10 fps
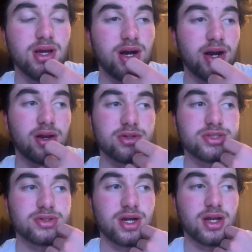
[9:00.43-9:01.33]
I also
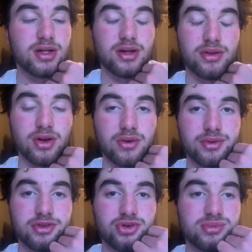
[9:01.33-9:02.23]
got all the
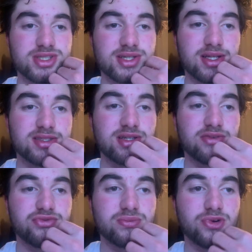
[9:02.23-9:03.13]
thermostat stuff
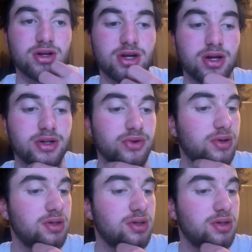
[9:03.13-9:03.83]
from Rock Auto.